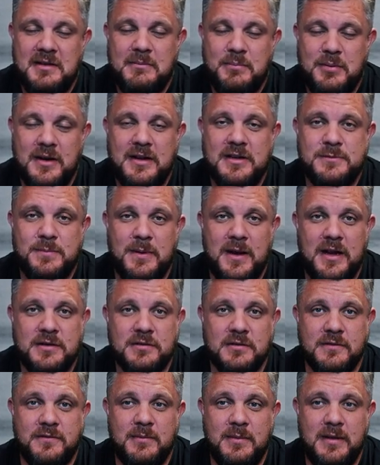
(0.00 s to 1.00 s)
pretty
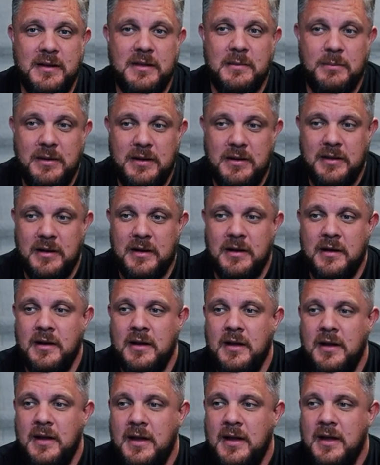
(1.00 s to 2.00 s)
special for me to be there.
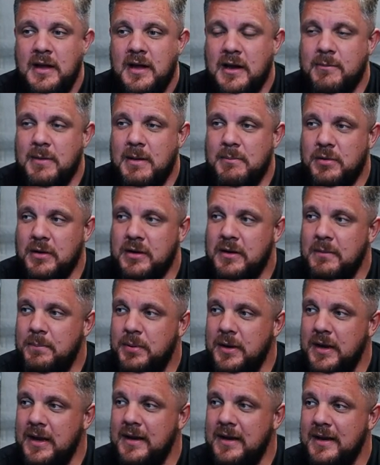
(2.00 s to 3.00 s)
I remember
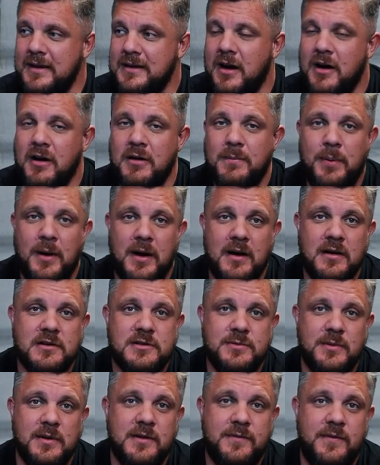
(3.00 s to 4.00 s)
competing in car
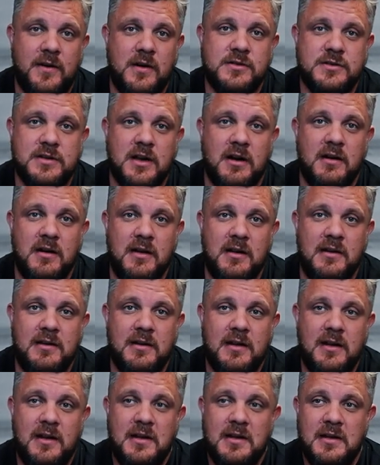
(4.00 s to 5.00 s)
parks when I first started.
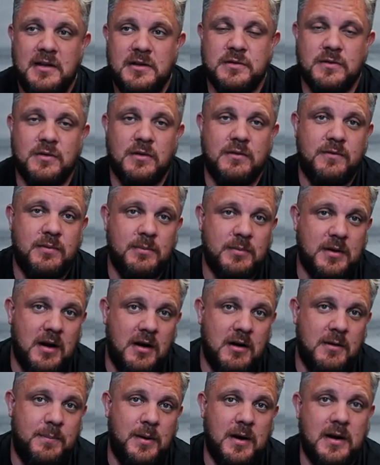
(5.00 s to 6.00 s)
So going from
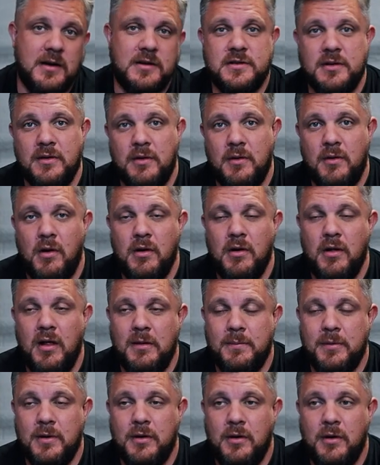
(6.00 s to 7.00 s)
car parks to the Royal
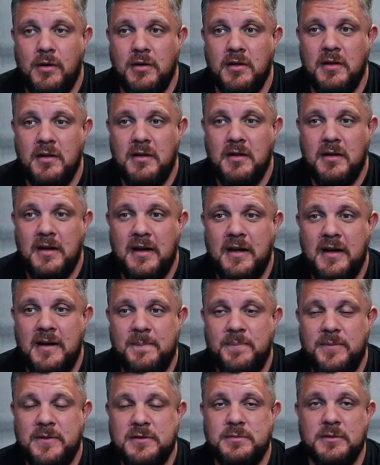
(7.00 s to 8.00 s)
Albert Hall,
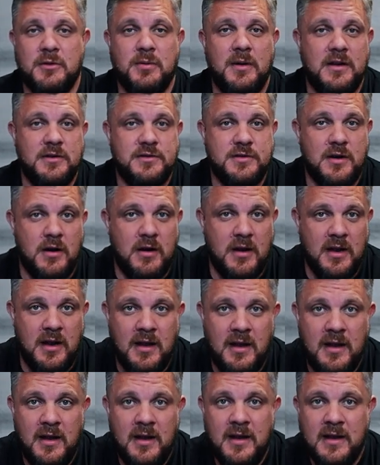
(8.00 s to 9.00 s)
it's been quite a journey.
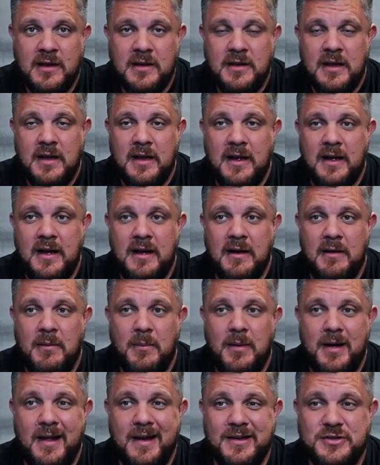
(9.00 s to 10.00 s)

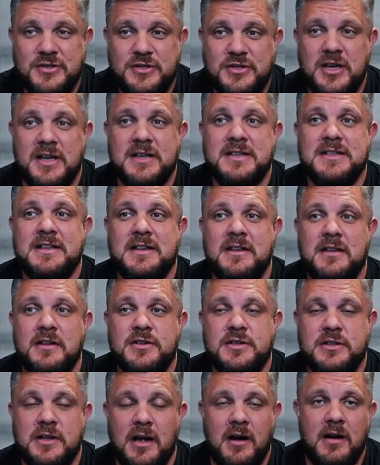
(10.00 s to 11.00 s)
And it's just the
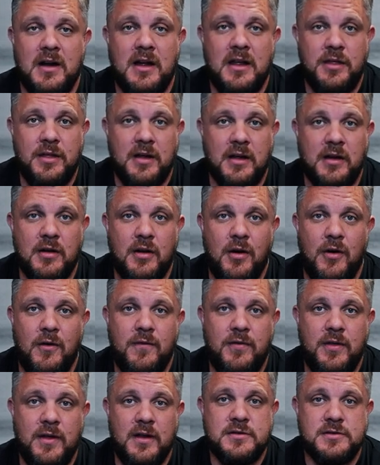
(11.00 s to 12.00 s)
start, I think,
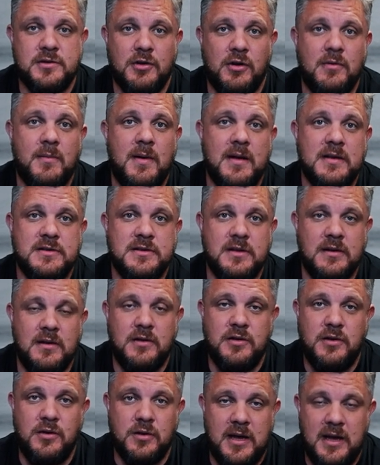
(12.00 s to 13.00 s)
of the strongman scene
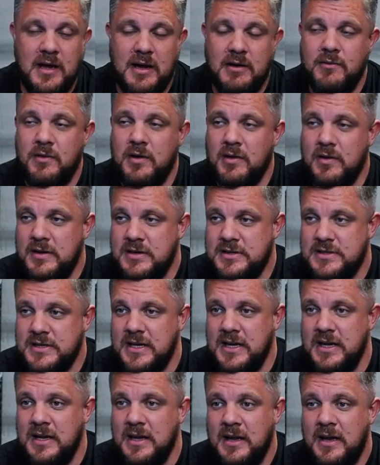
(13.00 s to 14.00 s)
in the UK. I really
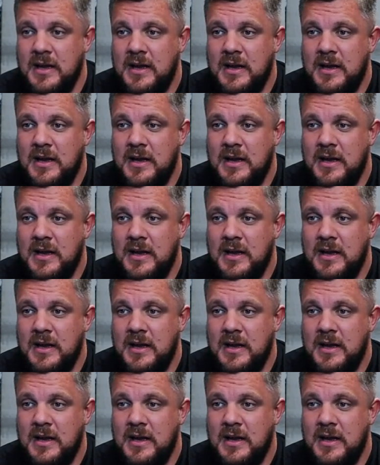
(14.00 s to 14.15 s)
see